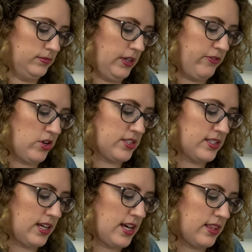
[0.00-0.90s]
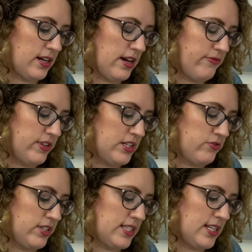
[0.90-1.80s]
I I've got a skirt that I finished
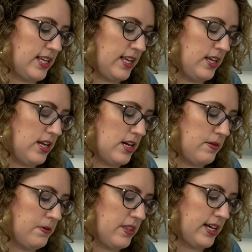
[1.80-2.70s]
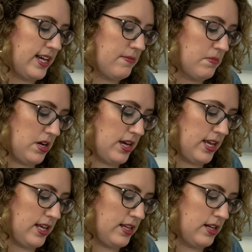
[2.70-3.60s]
recently. I put that in
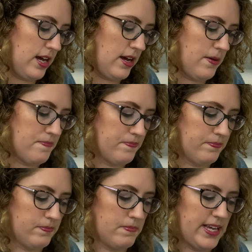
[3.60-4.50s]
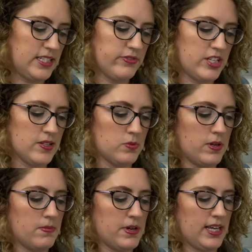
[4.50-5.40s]
my mix video as
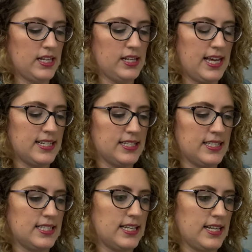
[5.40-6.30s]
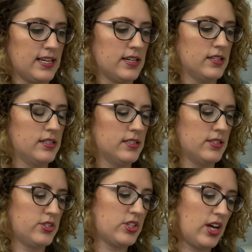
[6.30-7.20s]
well, my Colette Zinnia
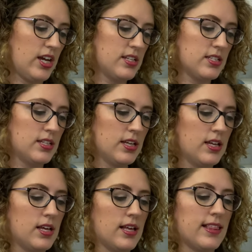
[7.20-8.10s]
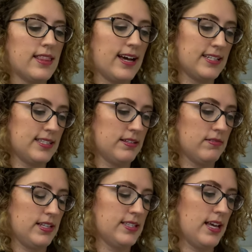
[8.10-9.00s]
skirt. That still
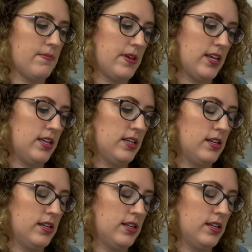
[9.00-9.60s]
needs hemming.